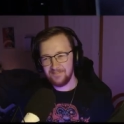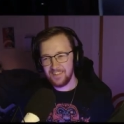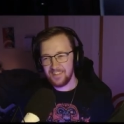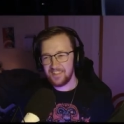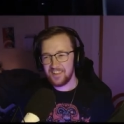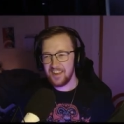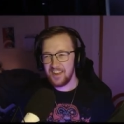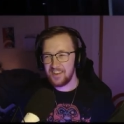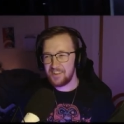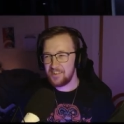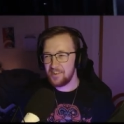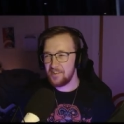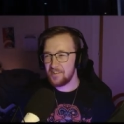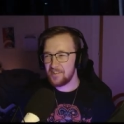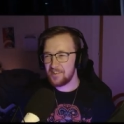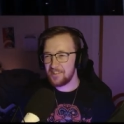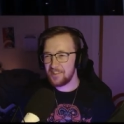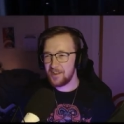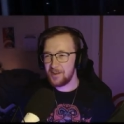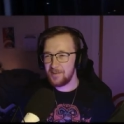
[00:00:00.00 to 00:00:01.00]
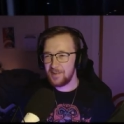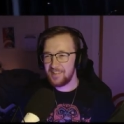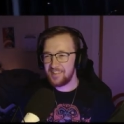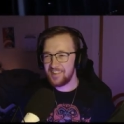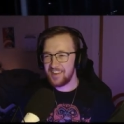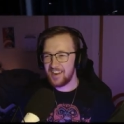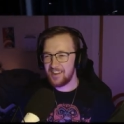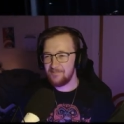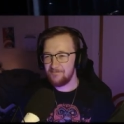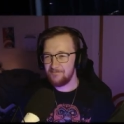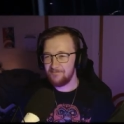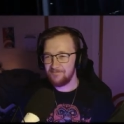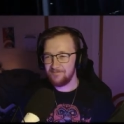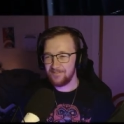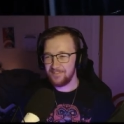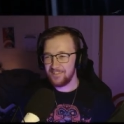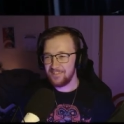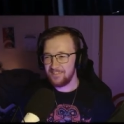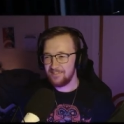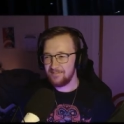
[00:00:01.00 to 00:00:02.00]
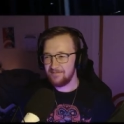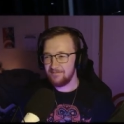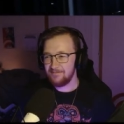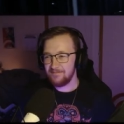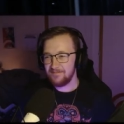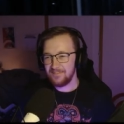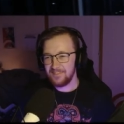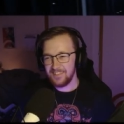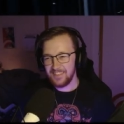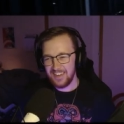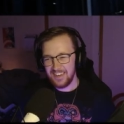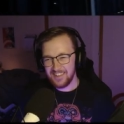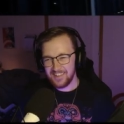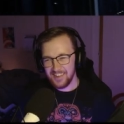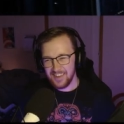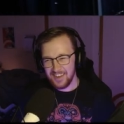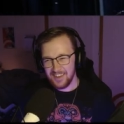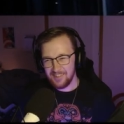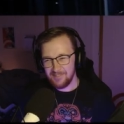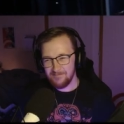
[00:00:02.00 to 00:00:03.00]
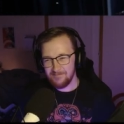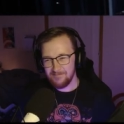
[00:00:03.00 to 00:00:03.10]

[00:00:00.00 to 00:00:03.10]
It's gonna turn on though, isn't it? Is it?